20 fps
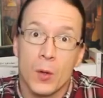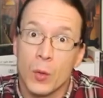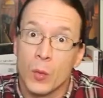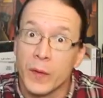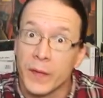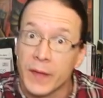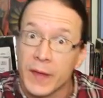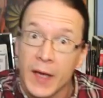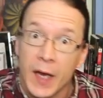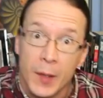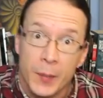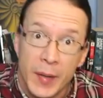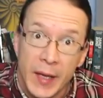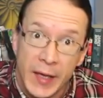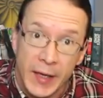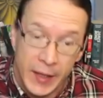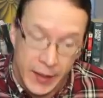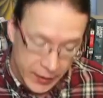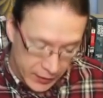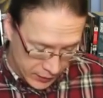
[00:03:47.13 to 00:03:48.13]
With the
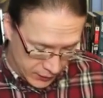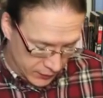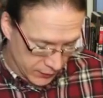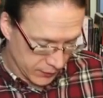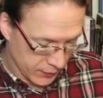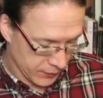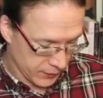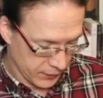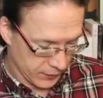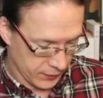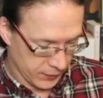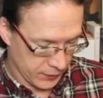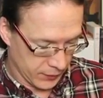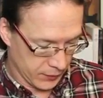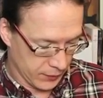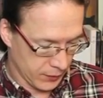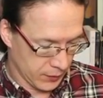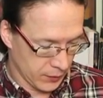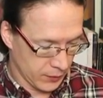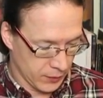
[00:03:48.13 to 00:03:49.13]
iPad Air,
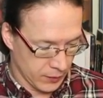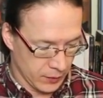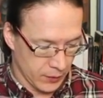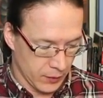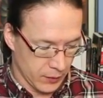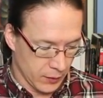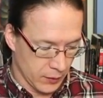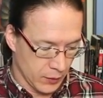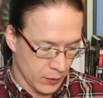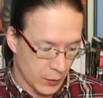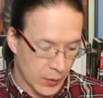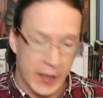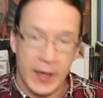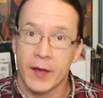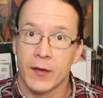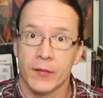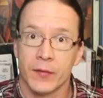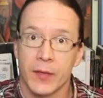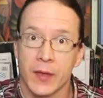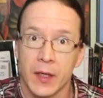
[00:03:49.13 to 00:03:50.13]
you
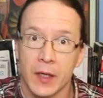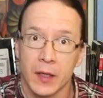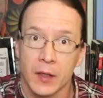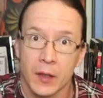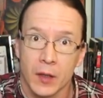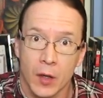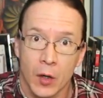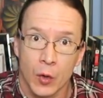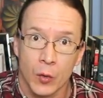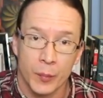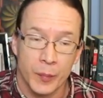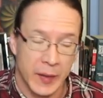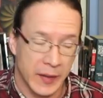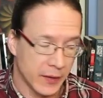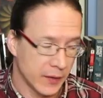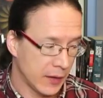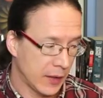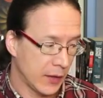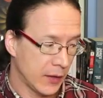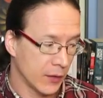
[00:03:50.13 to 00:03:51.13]
have the home
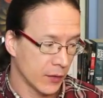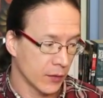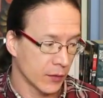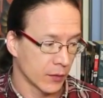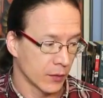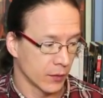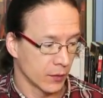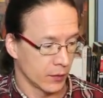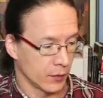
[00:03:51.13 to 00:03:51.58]
button here,